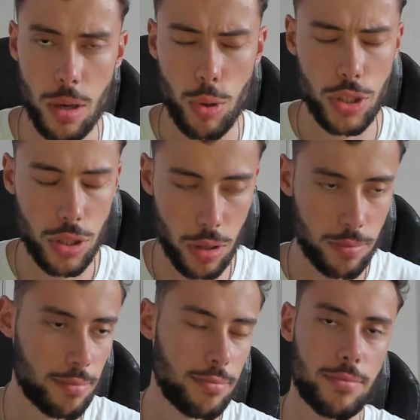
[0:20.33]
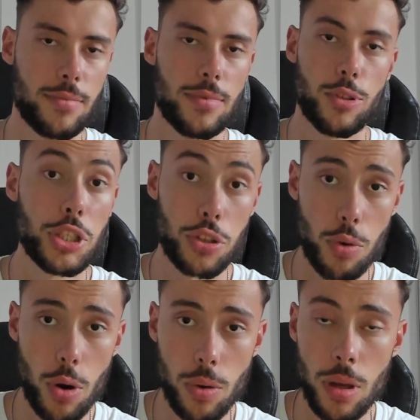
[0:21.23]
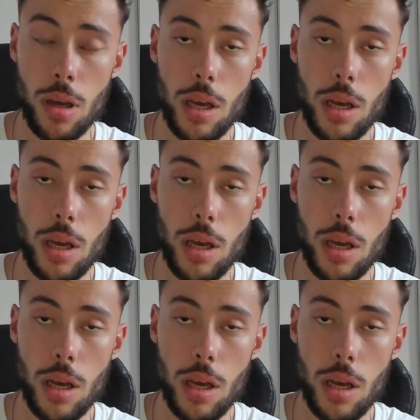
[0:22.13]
which to each their own.